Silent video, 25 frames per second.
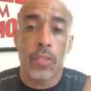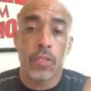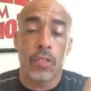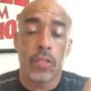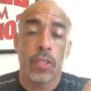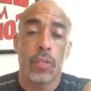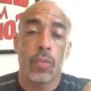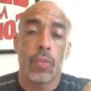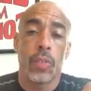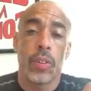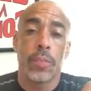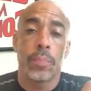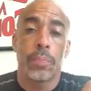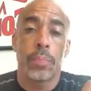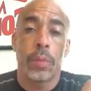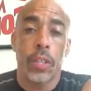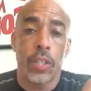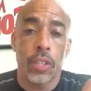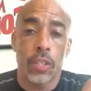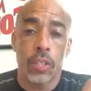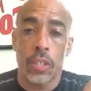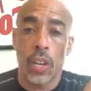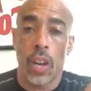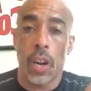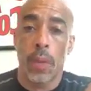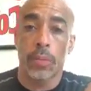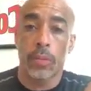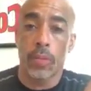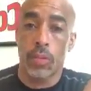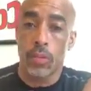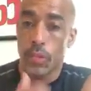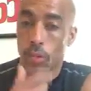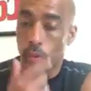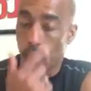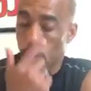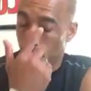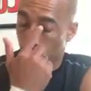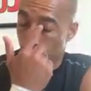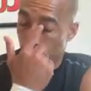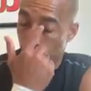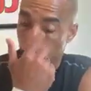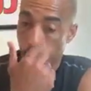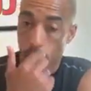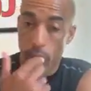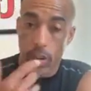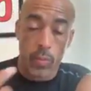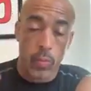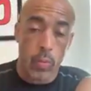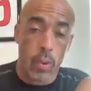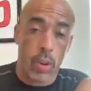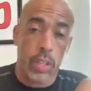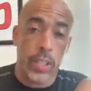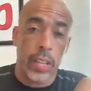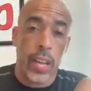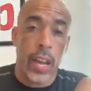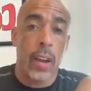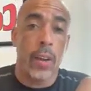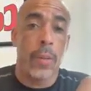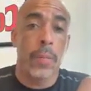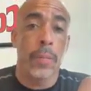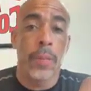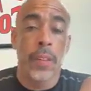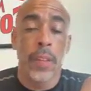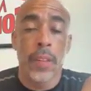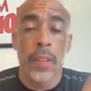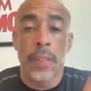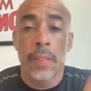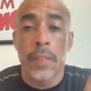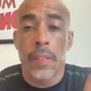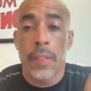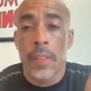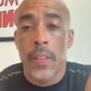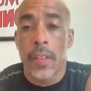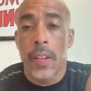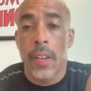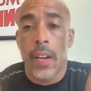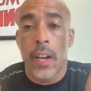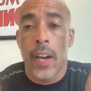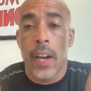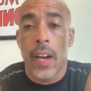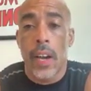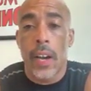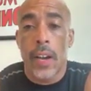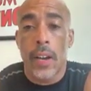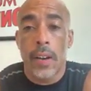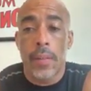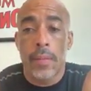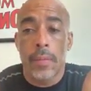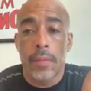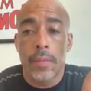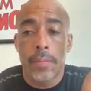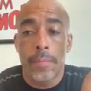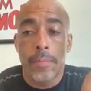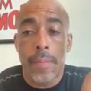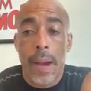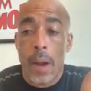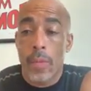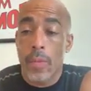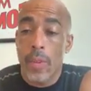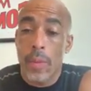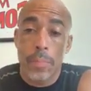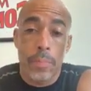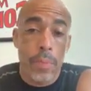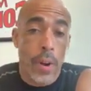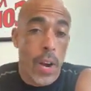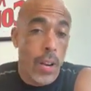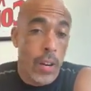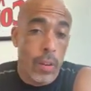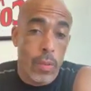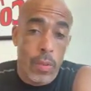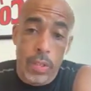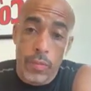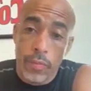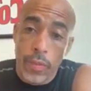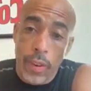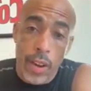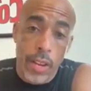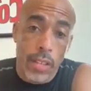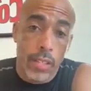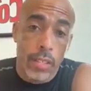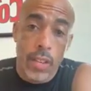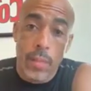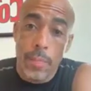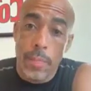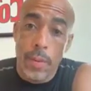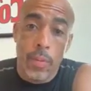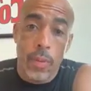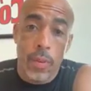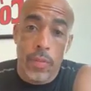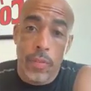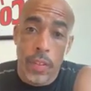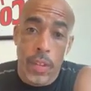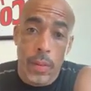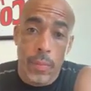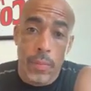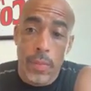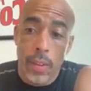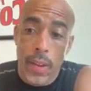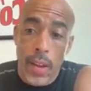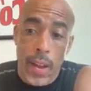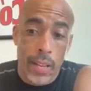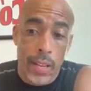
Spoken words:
doing push-ups or doing the sprint workout, my rebuttal is very simple with him.